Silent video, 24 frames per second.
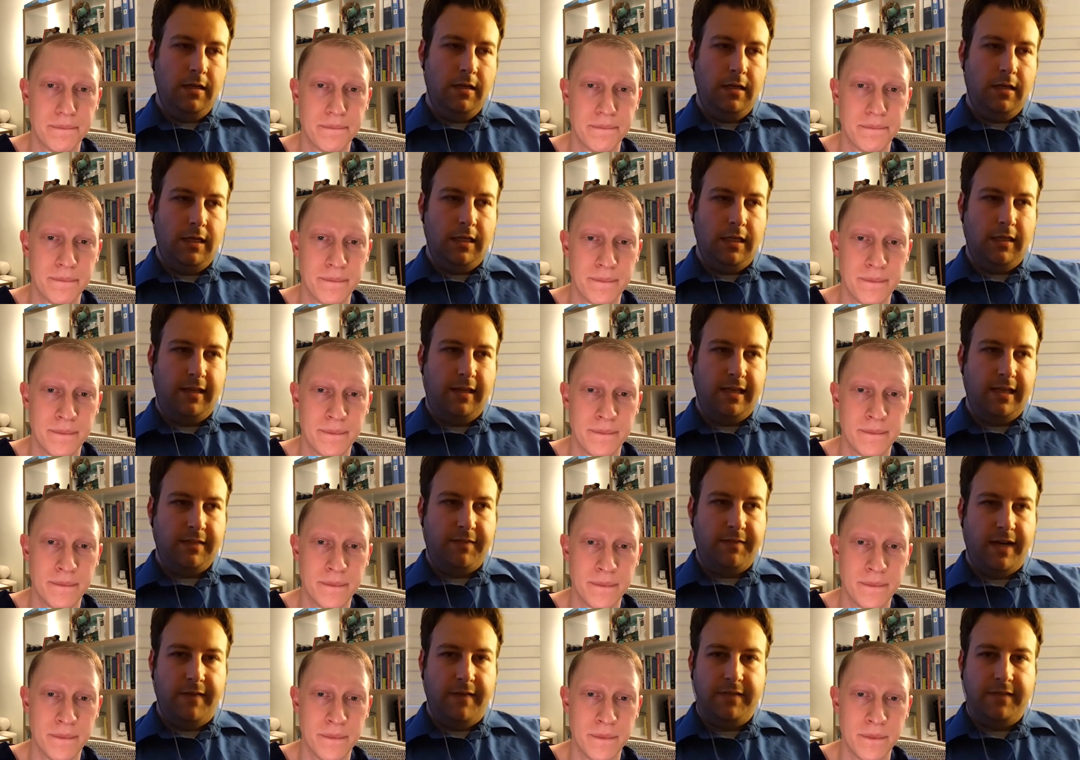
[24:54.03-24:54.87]
Speaker 1: in the
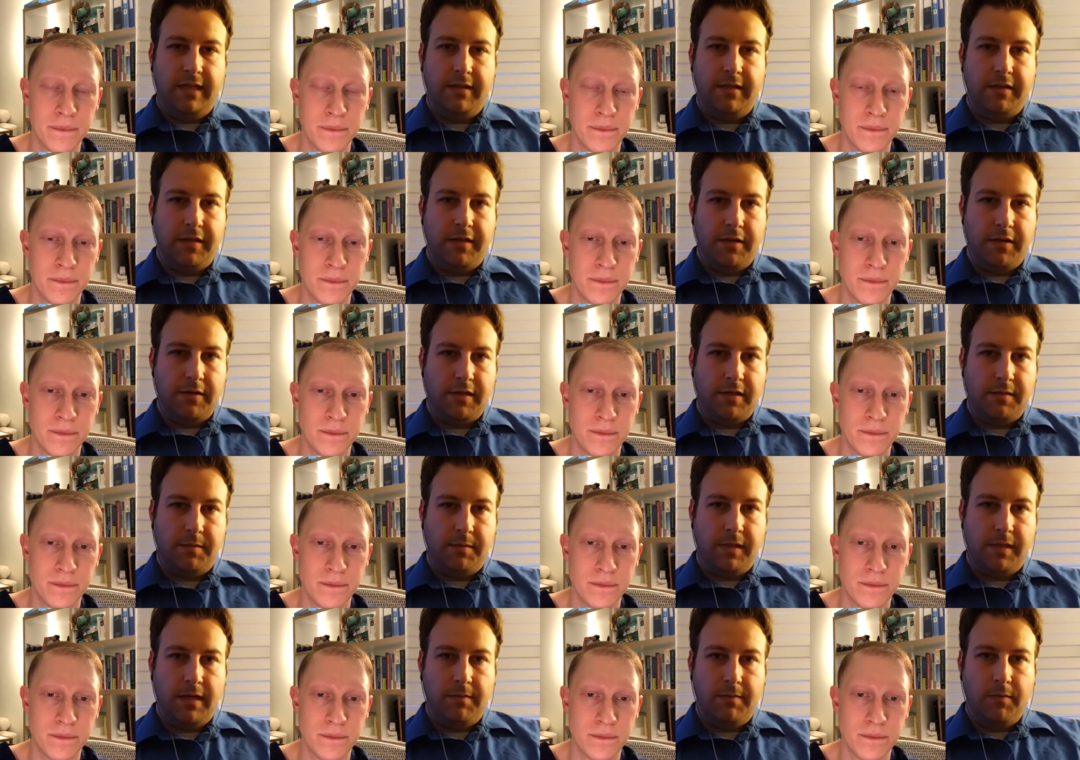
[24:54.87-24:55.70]
last five ten years has
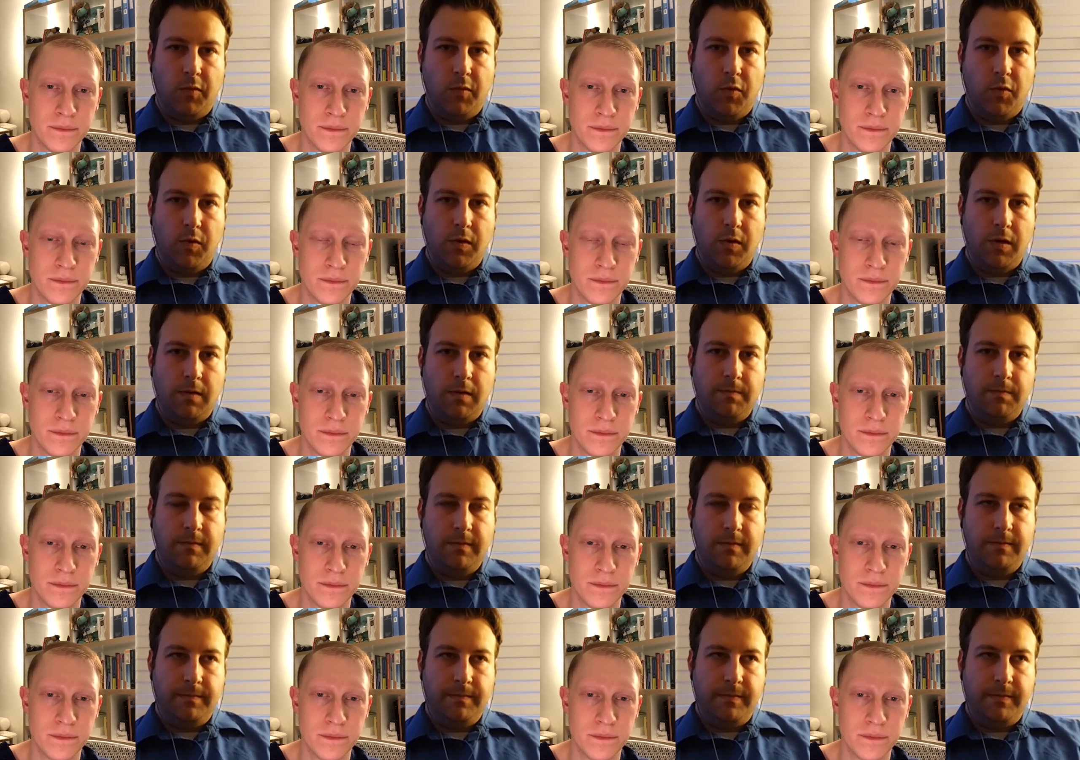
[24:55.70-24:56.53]
become more
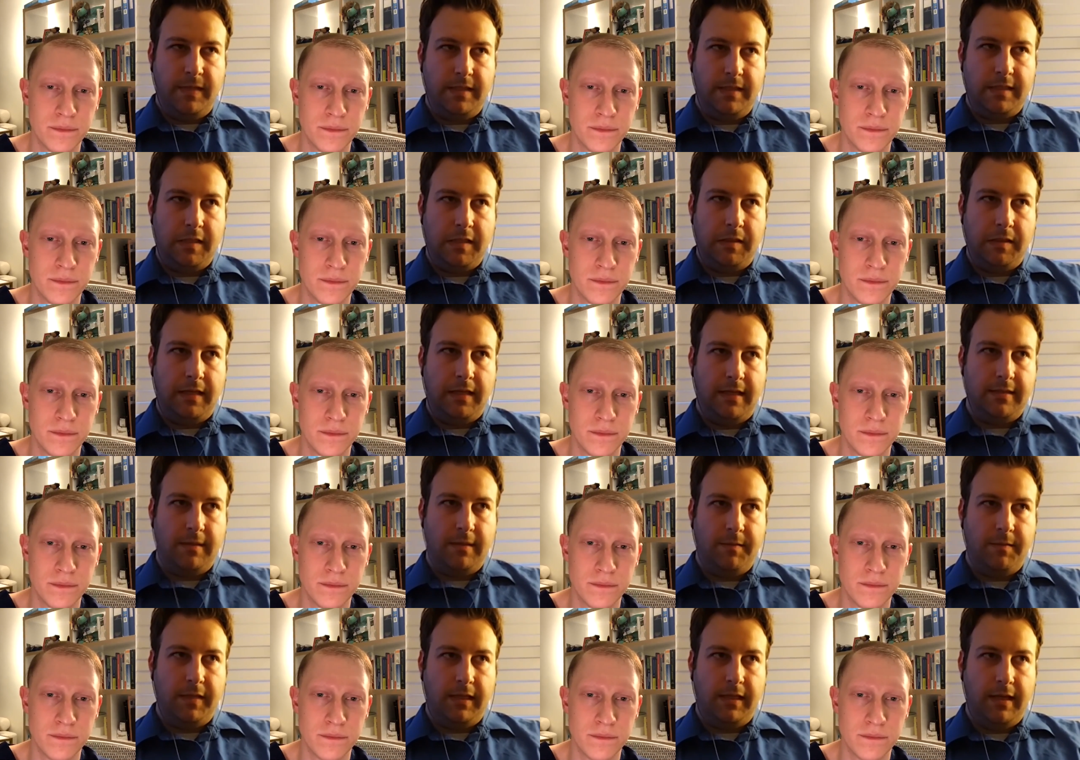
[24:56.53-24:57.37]
still not
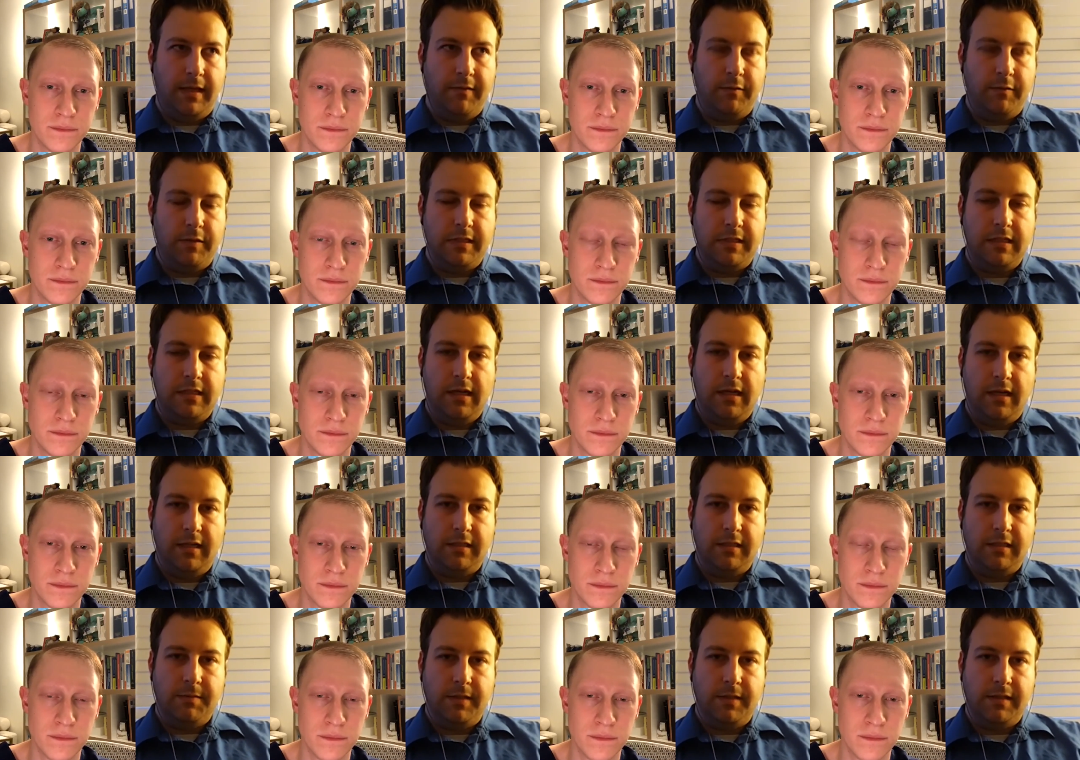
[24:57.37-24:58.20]
something everyone
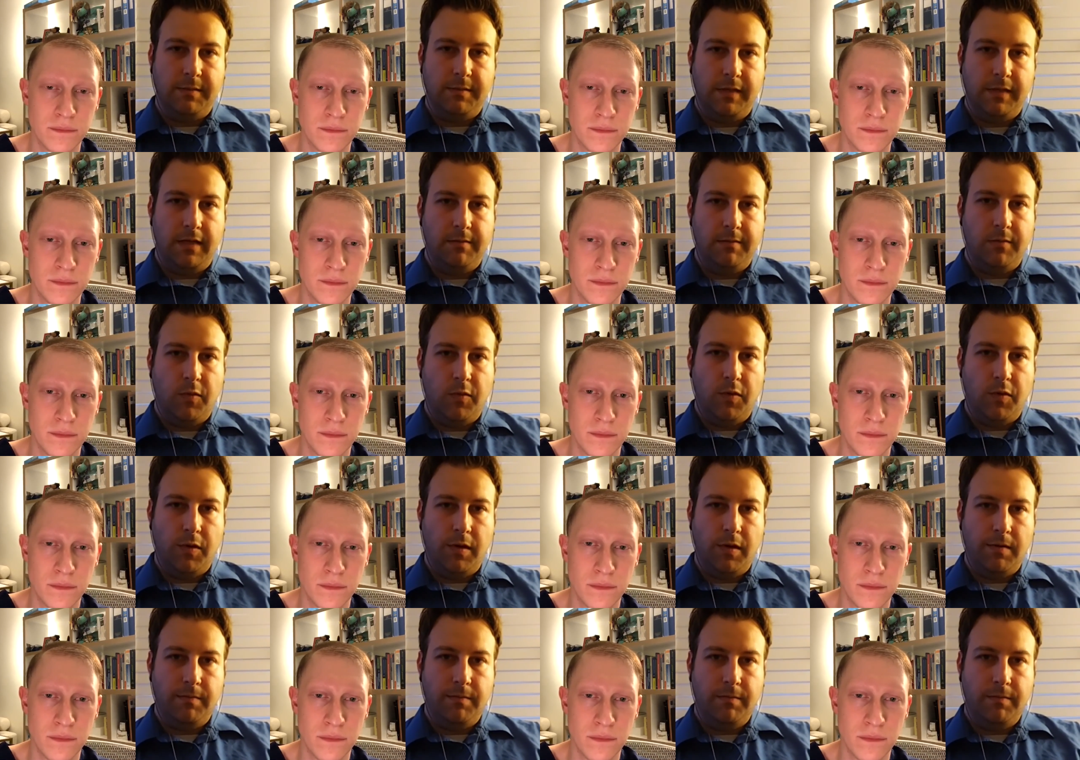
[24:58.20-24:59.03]
does but it's become
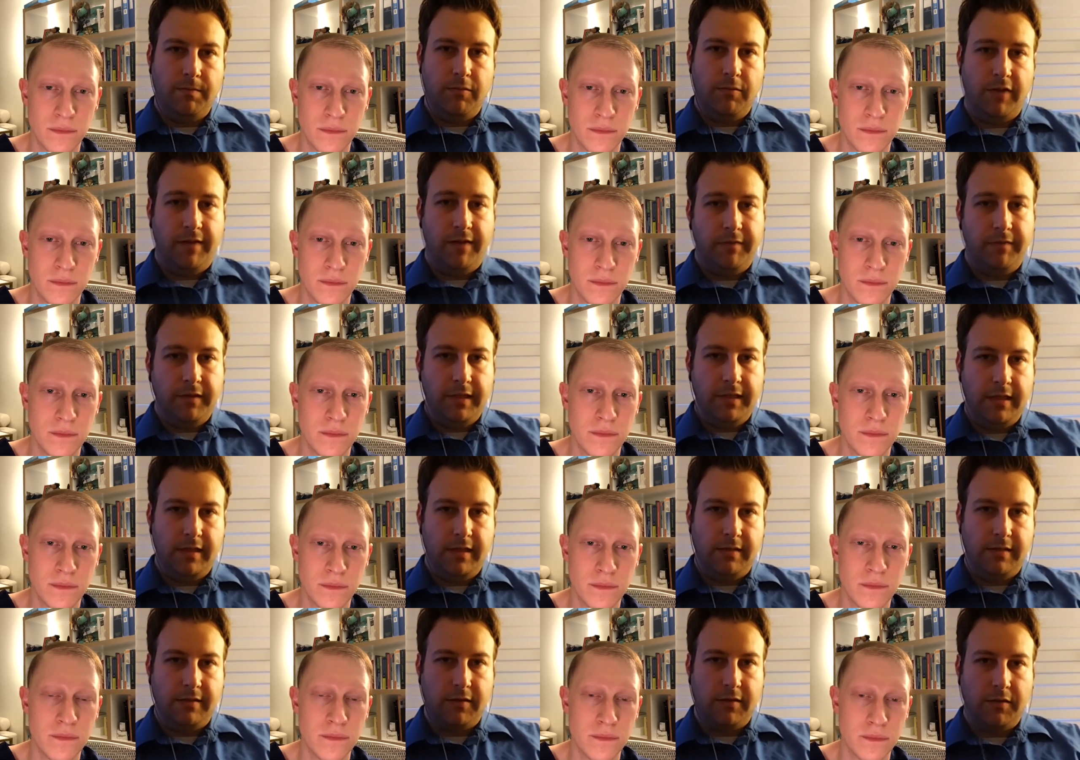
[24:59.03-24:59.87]
more prevalent
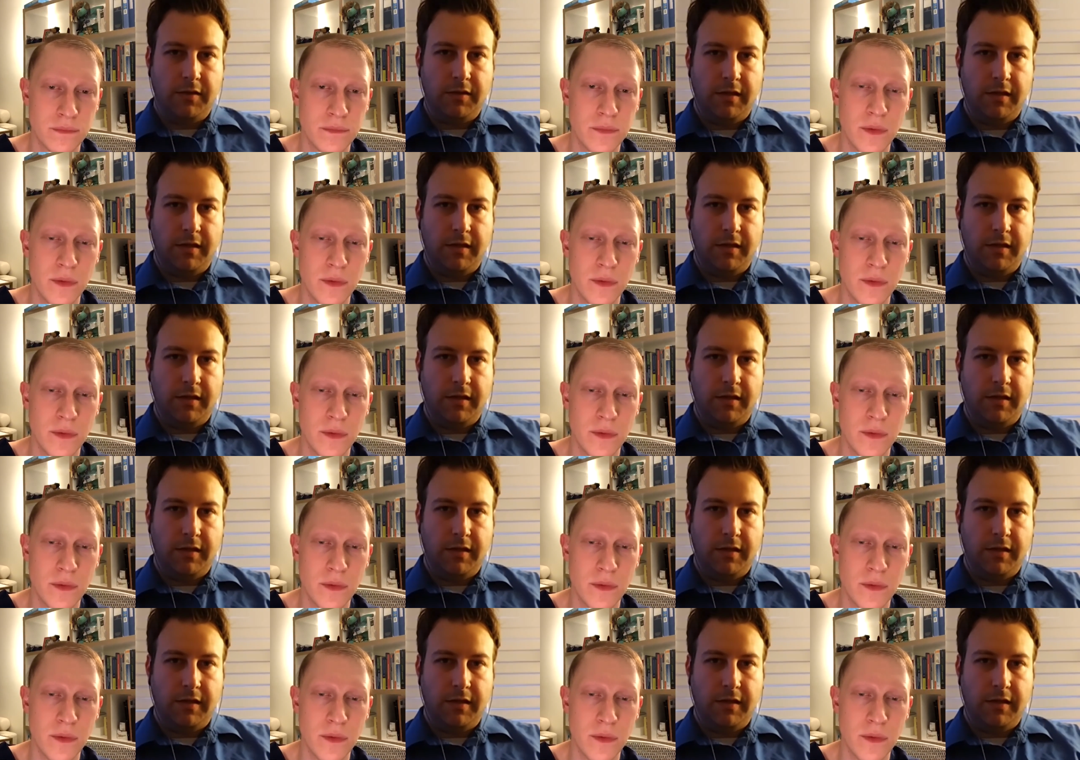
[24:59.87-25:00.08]
and certainly